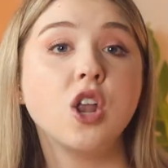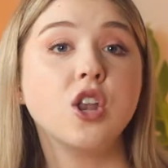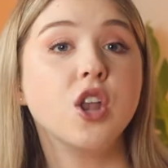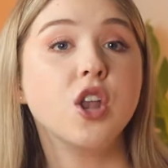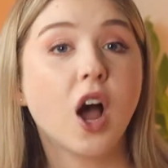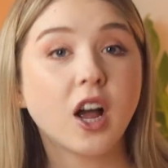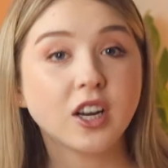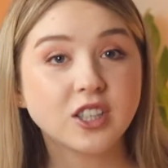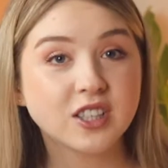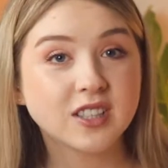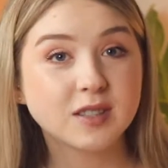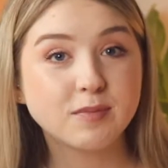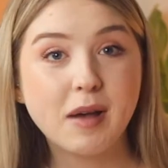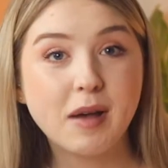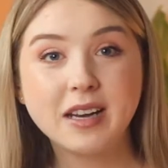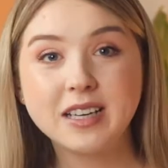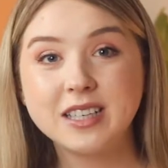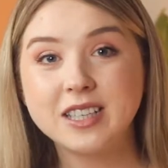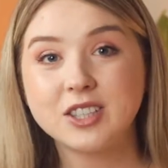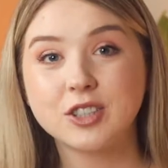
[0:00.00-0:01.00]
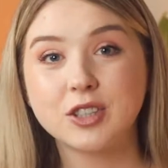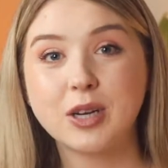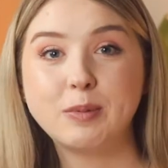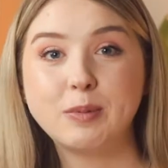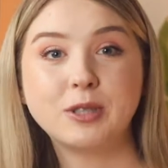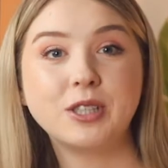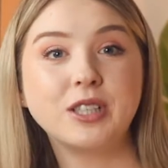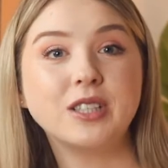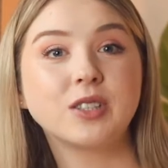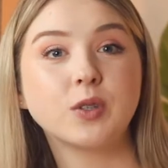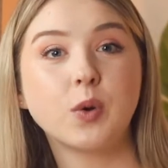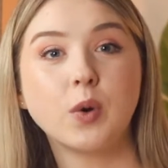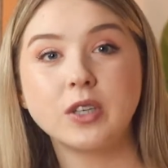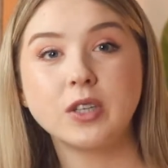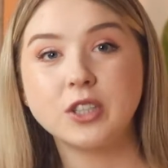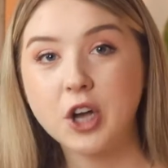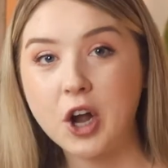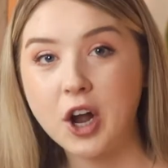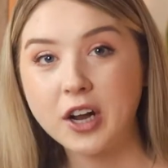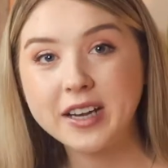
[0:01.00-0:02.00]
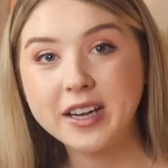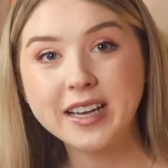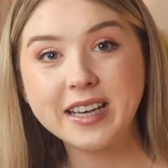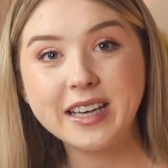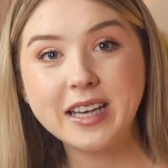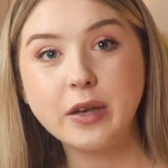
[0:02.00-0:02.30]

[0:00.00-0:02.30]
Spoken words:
not just meta descriptions or target